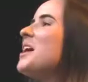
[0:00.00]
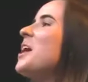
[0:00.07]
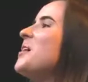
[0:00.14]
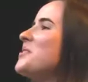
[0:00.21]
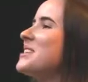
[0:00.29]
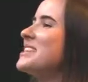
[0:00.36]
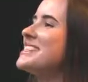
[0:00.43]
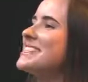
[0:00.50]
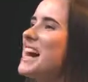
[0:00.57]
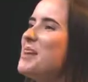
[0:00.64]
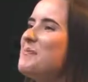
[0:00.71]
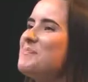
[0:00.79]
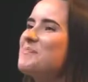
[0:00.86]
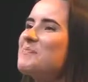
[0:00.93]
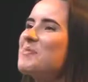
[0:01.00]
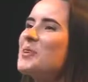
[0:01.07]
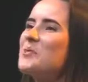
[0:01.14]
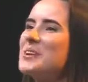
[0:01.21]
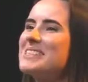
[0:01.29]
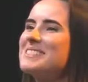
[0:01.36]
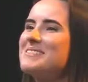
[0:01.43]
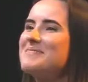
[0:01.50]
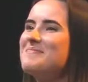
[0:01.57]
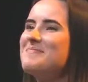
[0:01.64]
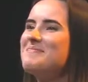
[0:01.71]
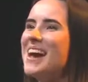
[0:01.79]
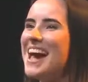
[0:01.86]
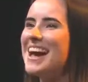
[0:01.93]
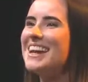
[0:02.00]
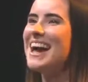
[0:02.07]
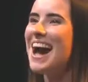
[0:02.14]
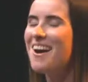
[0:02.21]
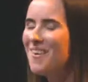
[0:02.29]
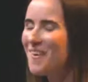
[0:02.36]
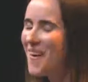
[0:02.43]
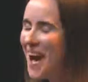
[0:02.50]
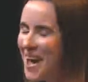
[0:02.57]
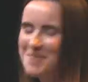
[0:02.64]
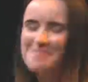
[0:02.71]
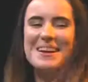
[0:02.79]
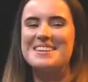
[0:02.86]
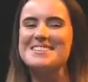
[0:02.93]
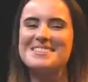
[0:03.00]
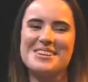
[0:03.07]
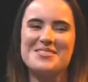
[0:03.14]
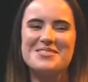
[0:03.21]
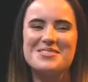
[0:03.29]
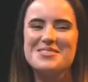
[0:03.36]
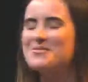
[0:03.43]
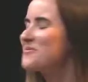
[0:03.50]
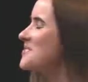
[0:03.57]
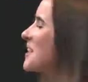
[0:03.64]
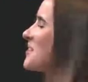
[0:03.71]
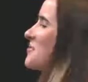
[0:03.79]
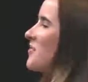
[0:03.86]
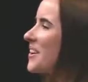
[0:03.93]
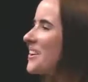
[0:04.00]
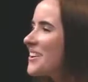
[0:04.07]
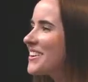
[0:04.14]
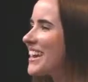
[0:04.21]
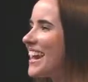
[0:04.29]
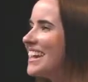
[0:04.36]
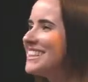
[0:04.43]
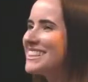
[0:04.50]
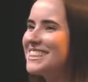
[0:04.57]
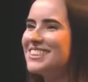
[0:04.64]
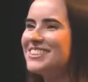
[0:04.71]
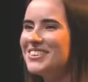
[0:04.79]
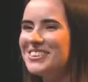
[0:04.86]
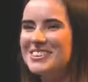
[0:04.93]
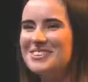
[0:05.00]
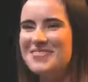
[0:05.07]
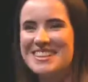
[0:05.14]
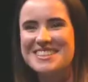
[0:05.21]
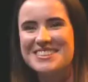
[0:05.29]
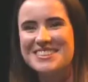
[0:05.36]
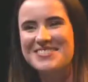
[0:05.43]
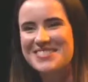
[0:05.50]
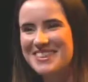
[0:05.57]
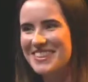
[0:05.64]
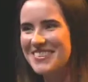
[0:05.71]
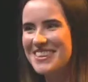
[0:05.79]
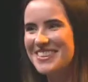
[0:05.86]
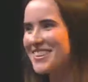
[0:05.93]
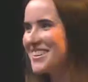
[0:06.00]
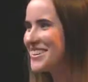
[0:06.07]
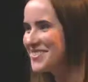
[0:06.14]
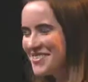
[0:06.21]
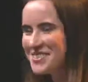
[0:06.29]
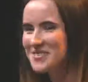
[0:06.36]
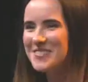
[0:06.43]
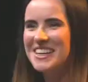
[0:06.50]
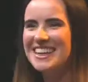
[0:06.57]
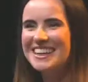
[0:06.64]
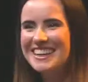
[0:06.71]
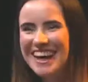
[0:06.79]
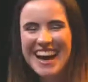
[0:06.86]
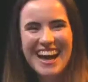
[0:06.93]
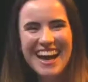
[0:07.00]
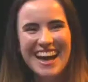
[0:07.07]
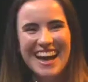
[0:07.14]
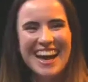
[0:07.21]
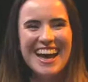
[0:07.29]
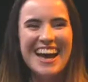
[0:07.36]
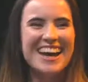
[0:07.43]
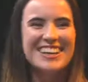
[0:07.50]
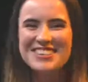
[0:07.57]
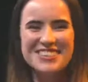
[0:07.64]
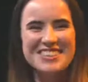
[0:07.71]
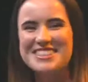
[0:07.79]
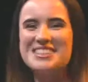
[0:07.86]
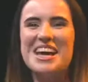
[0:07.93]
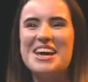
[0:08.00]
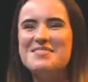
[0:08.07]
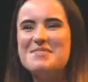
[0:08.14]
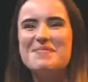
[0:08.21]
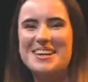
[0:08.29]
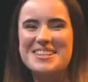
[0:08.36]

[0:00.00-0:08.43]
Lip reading: was made at a bus stop. It was set in one location, all at a bus stop. So we thought, it's fitting. We'll just name it Bus